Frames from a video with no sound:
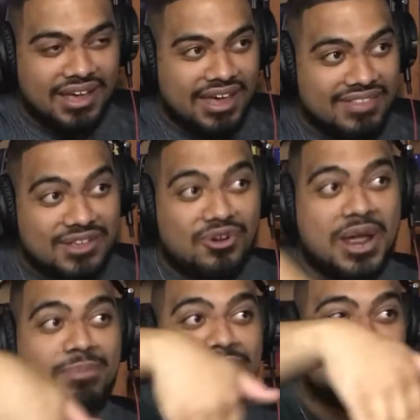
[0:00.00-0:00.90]
And then you're
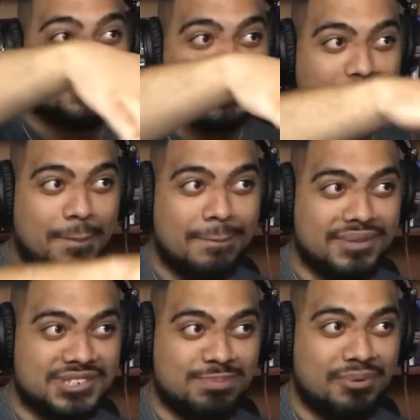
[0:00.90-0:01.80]
able to,
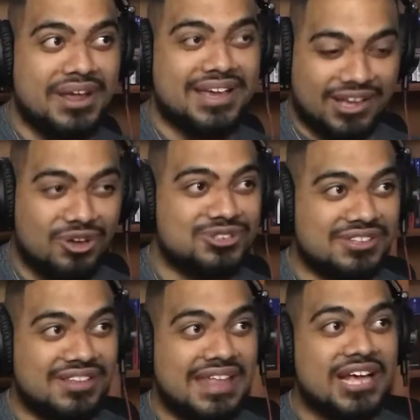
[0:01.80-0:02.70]
spring and go to
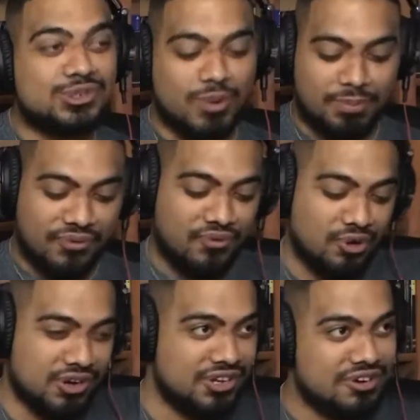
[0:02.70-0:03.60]
the next one
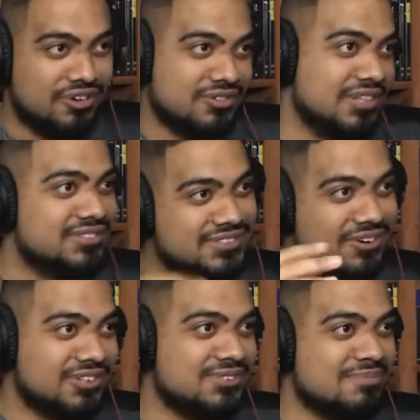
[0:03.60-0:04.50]
before, it
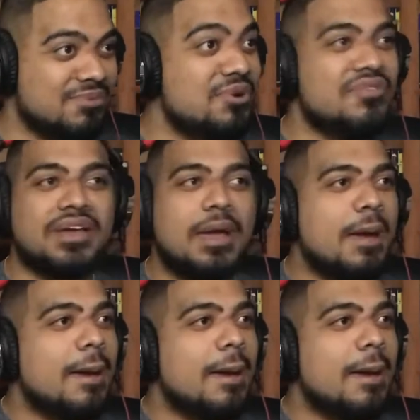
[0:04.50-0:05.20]
starts moving.